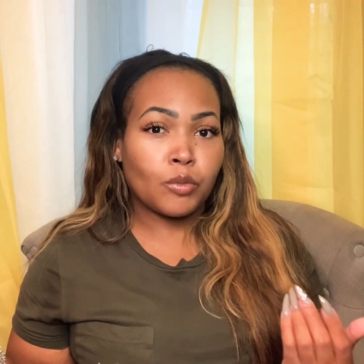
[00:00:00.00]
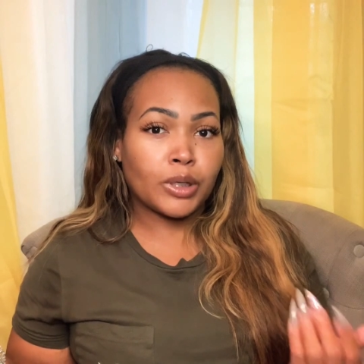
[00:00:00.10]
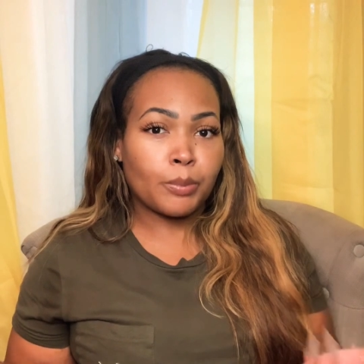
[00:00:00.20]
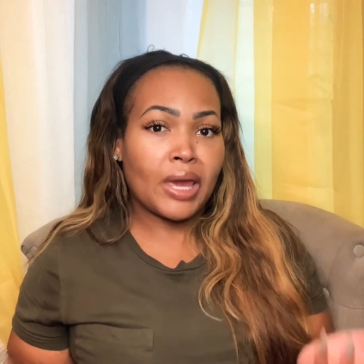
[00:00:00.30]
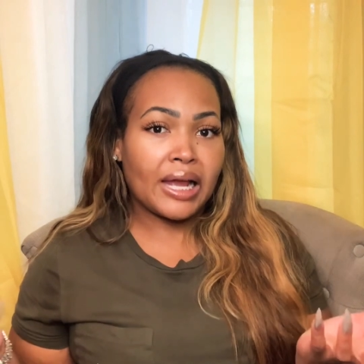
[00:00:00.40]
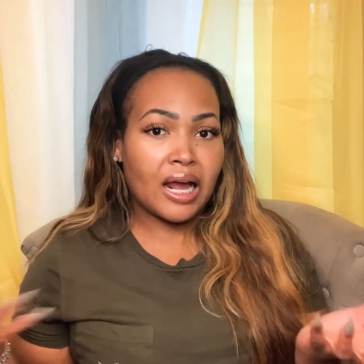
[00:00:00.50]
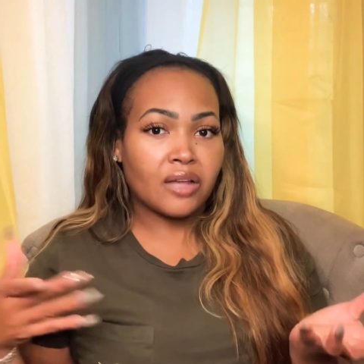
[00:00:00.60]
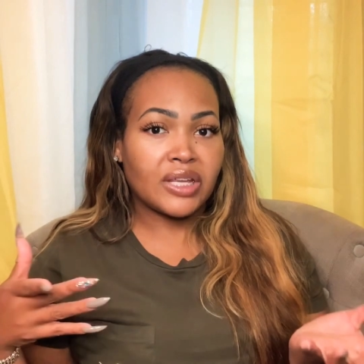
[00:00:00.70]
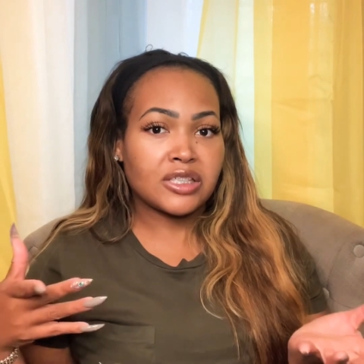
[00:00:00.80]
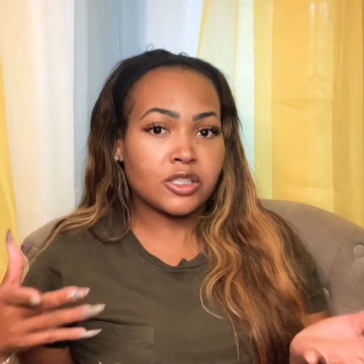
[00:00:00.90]
to pack
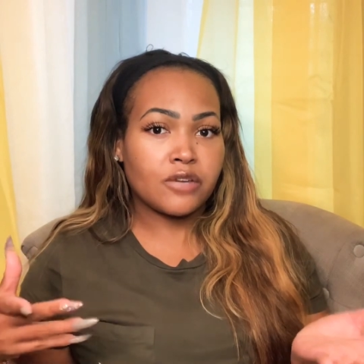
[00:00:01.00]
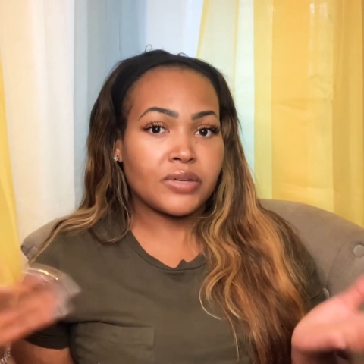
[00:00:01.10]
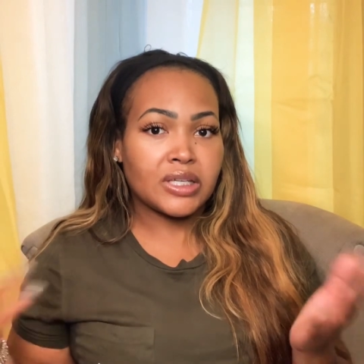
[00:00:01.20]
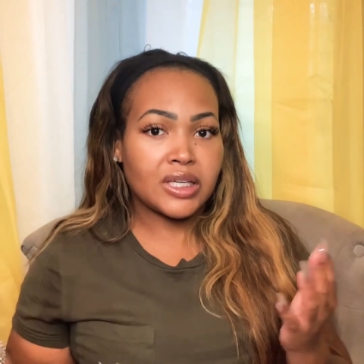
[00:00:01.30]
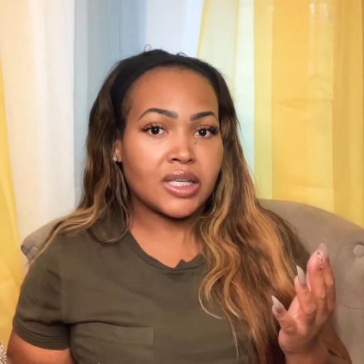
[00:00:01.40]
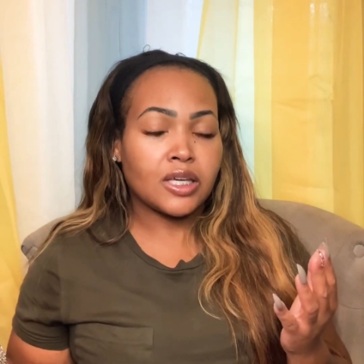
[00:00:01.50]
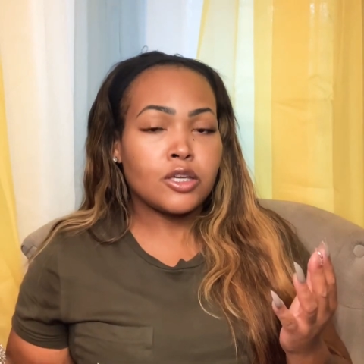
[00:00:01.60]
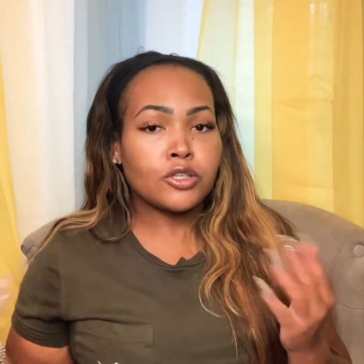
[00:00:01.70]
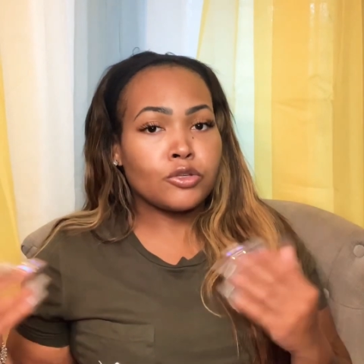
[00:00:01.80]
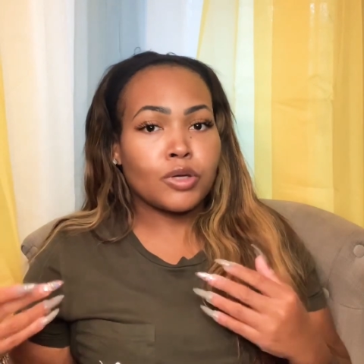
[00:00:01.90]
all that stuff and get it,
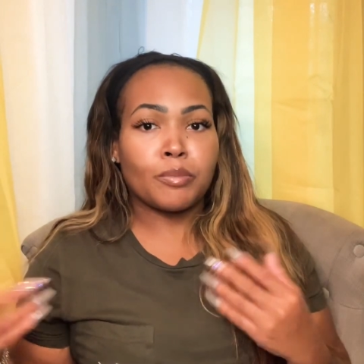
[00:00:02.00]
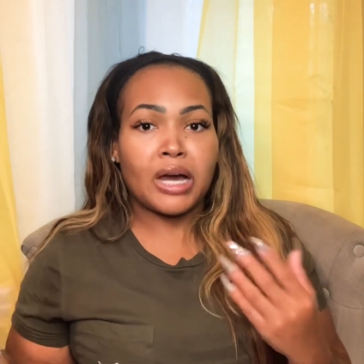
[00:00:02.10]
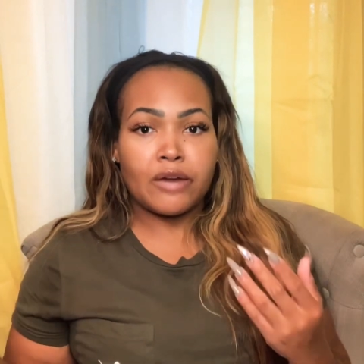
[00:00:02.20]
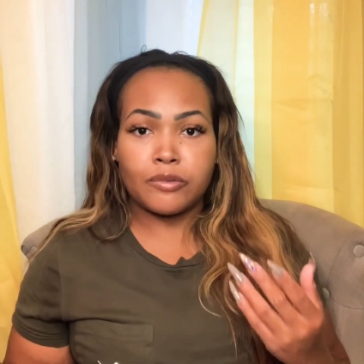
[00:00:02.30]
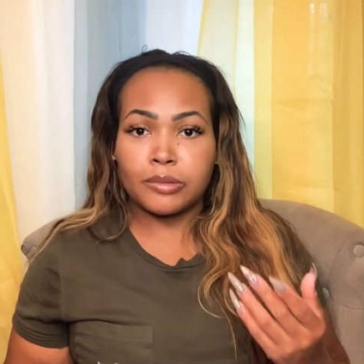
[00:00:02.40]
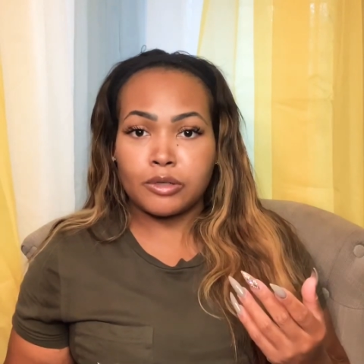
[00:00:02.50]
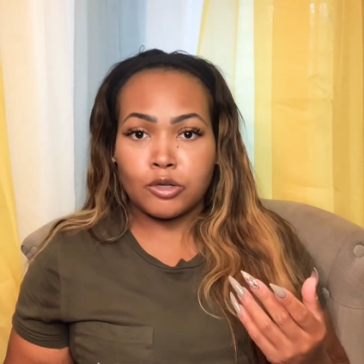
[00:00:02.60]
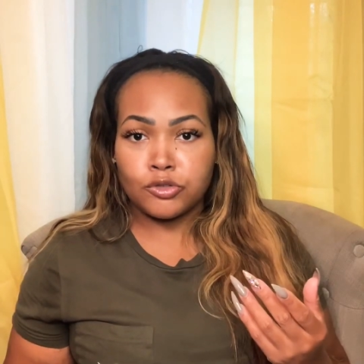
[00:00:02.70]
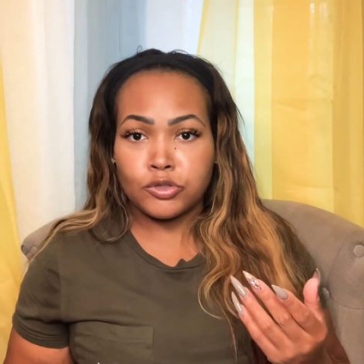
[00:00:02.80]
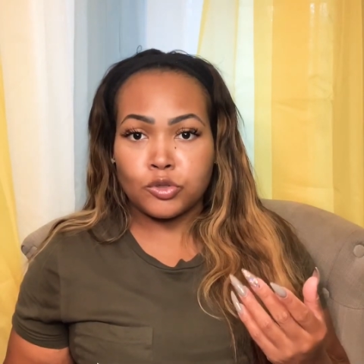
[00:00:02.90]
you can buy from the
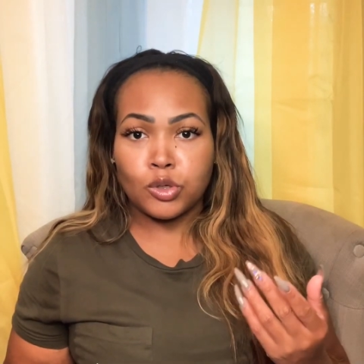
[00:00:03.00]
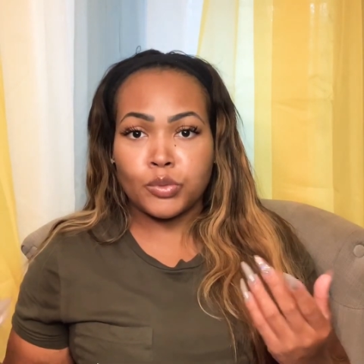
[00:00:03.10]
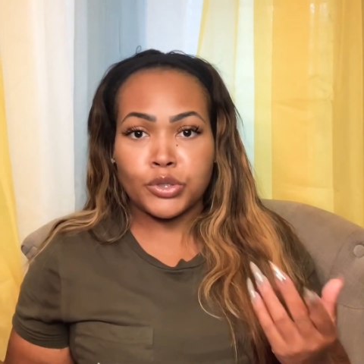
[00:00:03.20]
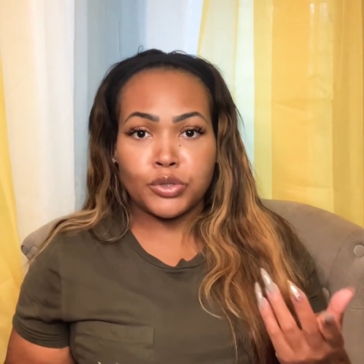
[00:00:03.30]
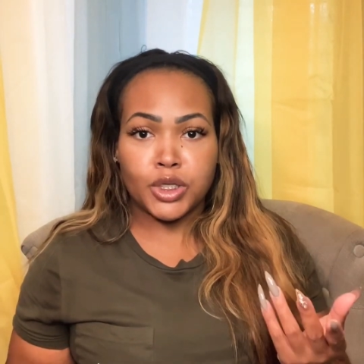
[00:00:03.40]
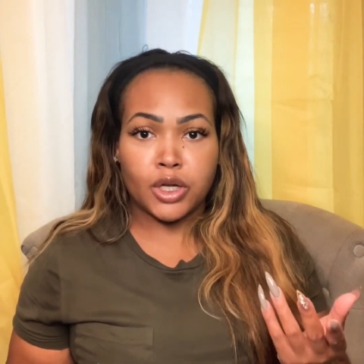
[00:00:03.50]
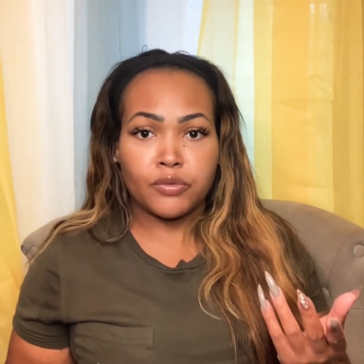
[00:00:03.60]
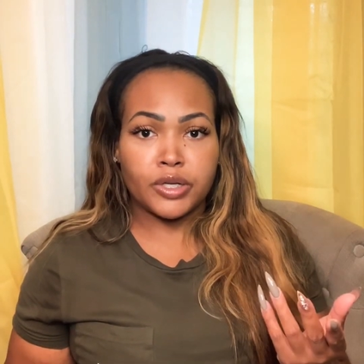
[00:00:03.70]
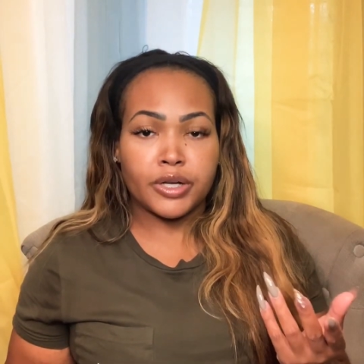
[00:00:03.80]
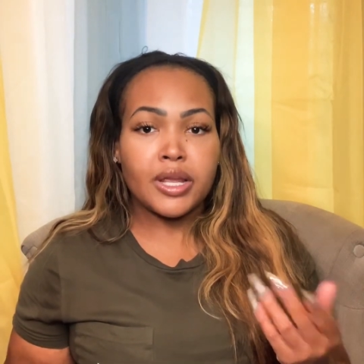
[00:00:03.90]
grocery store when you get
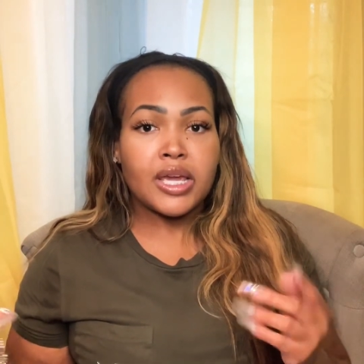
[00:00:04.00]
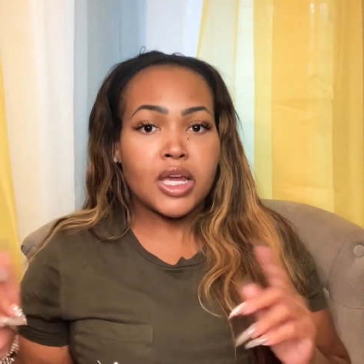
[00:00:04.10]
over there.